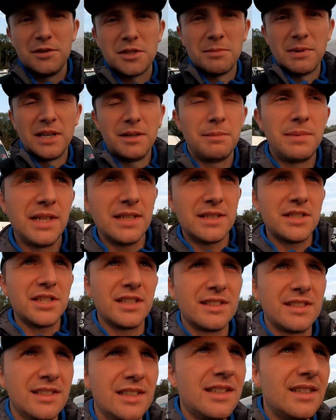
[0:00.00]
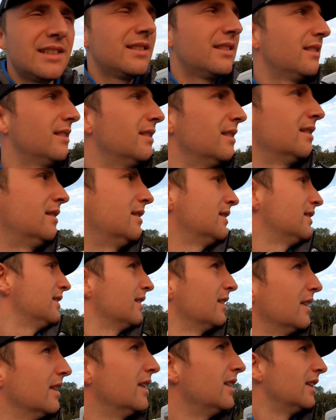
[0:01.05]
too many beers yesterday,
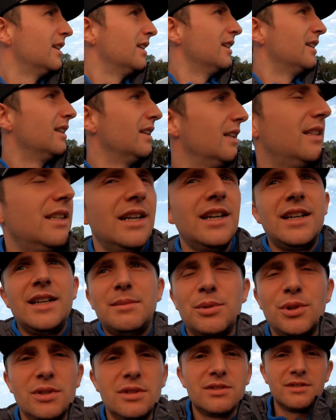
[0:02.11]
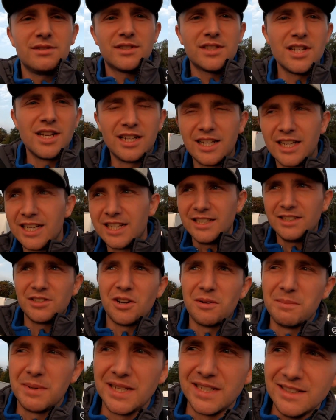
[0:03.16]
but certainly
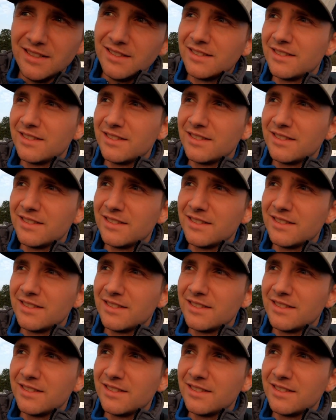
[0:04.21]
not me.